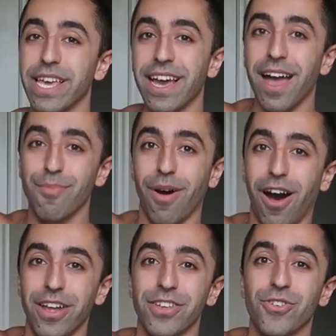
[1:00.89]
thing I
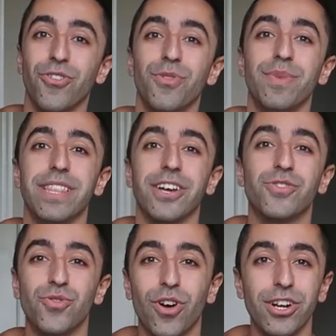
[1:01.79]
bought could have been like
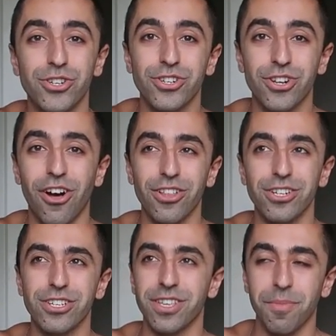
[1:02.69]

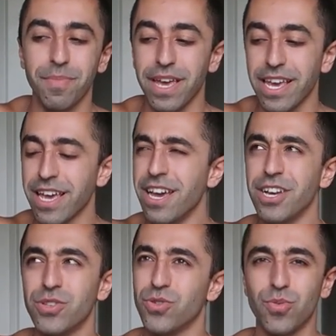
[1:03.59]
$200 something,
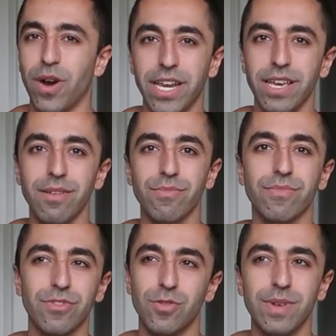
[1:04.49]

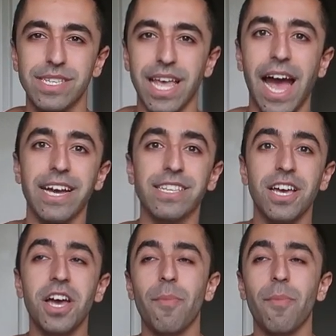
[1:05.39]
$220 to be exact.